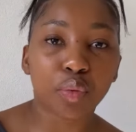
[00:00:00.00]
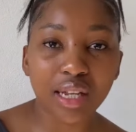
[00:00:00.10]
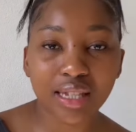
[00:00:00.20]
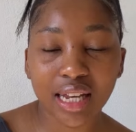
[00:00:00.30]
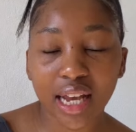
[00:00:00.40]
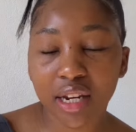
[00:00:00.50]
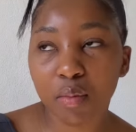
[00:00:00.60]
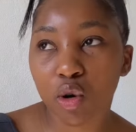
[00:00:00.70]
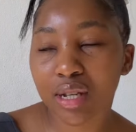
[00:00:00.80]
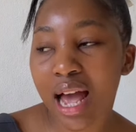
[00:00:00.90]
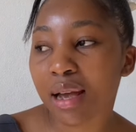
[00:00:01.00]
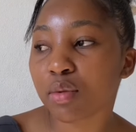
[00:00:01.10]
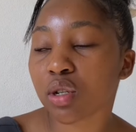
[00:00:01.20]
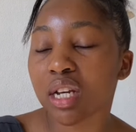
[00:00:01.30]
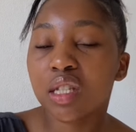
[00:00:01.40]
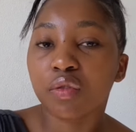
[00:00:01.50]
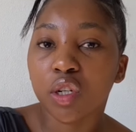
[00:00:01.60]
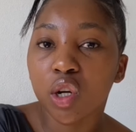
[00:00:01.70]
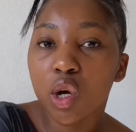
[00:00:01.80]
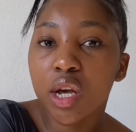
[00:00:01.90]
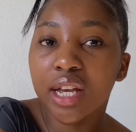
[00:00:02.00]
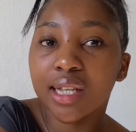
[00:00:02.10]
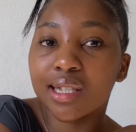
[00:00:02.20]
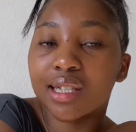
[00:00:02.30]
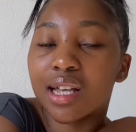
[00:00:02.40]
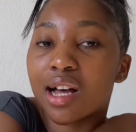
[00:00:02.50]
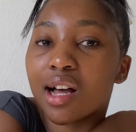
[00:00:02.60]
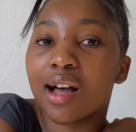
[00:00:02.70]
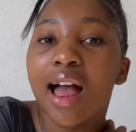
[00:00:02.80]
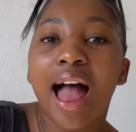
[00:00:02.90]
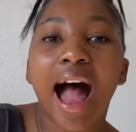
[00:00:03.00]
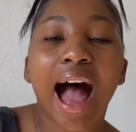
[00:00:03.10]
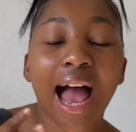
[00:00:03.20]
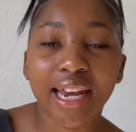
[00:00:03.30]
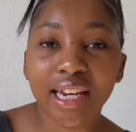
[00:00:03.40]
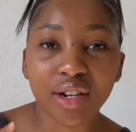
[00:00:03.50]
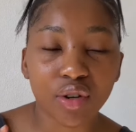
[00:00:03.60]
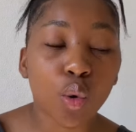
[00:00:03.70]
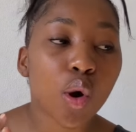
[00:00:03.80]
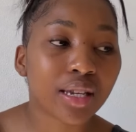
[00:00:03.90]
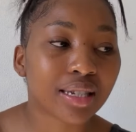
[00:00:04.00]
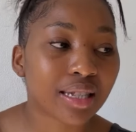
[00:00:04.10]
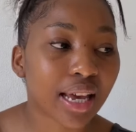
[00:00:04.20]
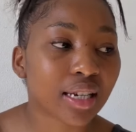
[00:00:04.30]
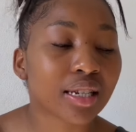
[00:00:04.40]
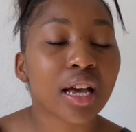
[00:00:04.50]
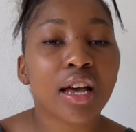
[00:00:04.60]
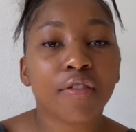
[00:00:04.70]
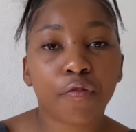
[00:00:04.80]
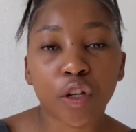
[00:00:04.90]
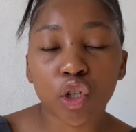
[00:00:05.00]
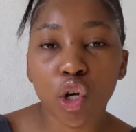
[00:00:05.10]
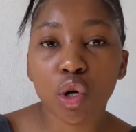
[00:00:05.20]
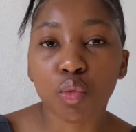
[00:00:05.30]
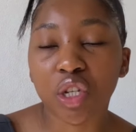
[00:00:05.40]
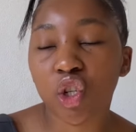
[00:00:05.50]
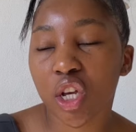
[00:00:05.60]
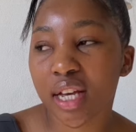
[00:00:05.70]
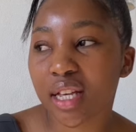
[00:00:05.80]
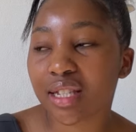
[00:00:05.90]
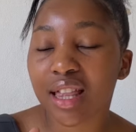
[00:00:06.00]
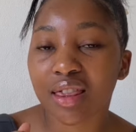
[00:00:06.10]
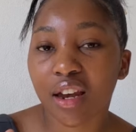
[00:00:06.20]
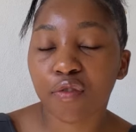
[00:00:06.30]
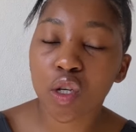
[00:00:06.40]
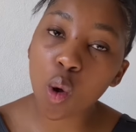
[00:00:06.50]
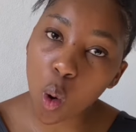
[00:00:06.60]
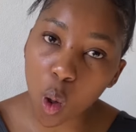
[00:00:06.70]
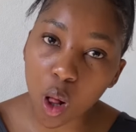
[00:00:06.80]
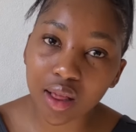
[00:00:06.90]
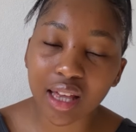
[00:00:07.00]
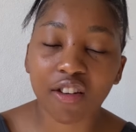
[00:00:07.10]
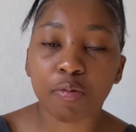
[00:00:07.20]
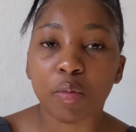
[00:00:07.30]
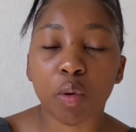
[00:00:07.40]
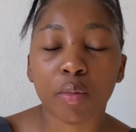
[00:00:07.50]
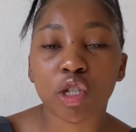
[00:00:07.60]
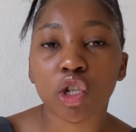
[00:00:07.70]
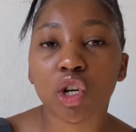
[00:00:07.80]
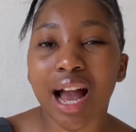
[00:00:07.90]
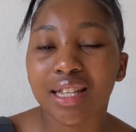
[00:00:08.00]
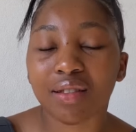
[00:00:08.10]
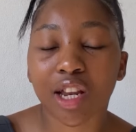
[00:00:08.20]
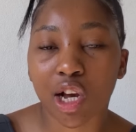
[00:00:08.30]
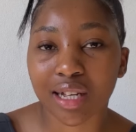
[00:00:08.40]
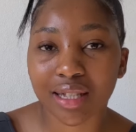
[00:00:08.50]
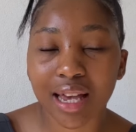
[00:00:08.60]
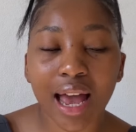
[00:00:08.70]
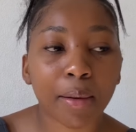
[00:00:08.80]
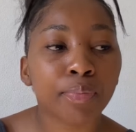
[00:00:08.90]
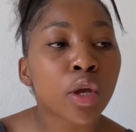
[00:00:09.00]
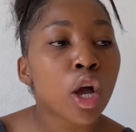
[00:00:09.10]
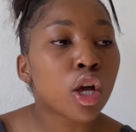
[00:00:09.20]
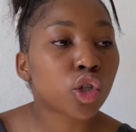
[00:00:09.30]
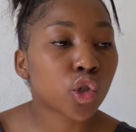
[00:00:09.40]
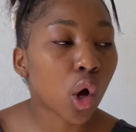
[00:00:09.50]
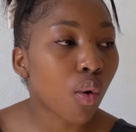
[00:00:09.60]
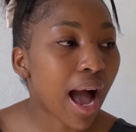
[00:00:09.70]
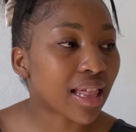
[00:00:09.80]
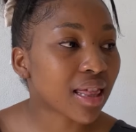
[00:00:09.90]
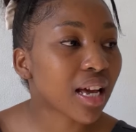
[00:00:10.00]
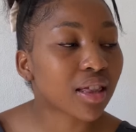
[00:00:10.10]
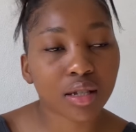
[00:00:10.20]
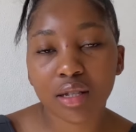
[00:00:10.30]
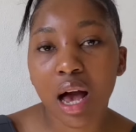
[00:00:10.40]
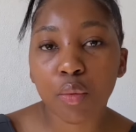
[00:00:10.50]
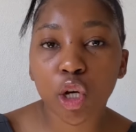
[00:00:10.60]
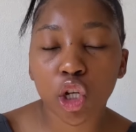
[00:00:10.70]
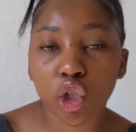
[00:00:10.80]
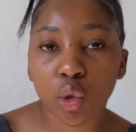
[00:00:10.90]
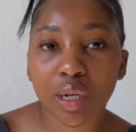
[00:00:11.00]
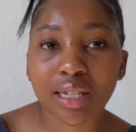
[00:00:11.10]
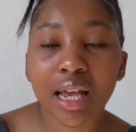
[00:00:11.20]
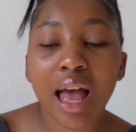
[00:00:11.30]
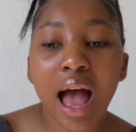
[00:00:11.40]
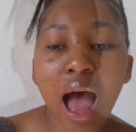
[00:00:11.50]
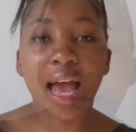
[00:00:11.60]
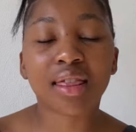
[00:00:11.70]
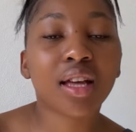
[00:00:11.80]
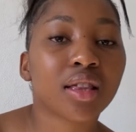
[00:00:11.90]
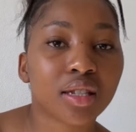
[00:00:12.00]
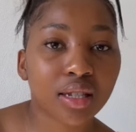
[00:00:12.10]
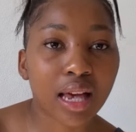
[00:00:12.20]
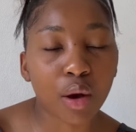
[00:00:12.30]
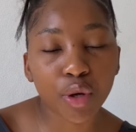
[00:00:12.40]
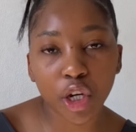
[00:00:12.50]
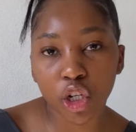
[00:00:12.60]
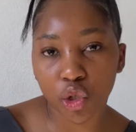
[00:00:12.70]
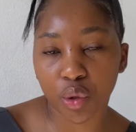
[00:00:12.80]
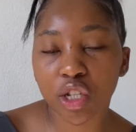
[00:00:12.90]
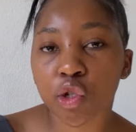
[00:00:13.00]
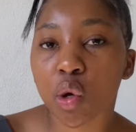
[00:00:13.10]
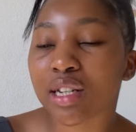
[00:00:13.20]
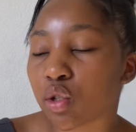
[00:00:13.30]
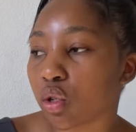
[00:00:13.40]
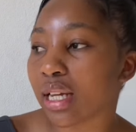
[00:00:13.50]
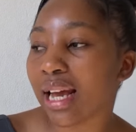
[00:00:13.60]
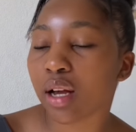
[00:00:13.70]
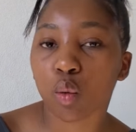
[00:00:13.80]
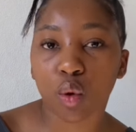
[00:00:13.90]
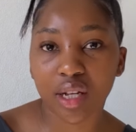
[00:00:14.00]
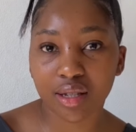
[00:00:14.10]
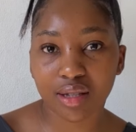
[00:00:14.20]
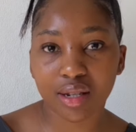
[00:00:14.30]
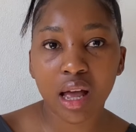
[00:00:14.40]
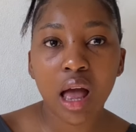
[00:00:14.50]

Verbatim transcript: wasting any more time today's video is the highly requested video which is the thrifting haul that I've been promising you guys for the longest time so I think this is how we're gonna do it I think this is how we're gonna do it so I don't like waste